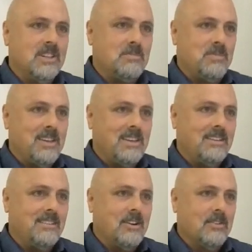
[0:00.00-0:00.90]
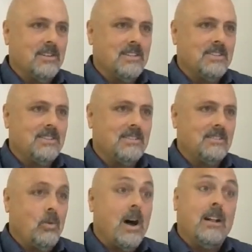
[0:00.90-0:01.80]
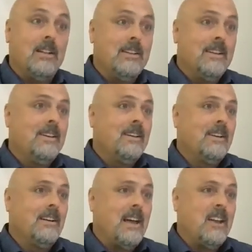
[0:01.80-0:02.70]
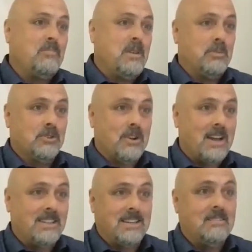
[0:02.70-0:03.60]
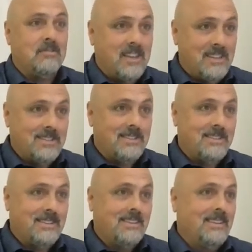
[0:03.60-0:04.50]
speaking, there is while a lot of people tried to convince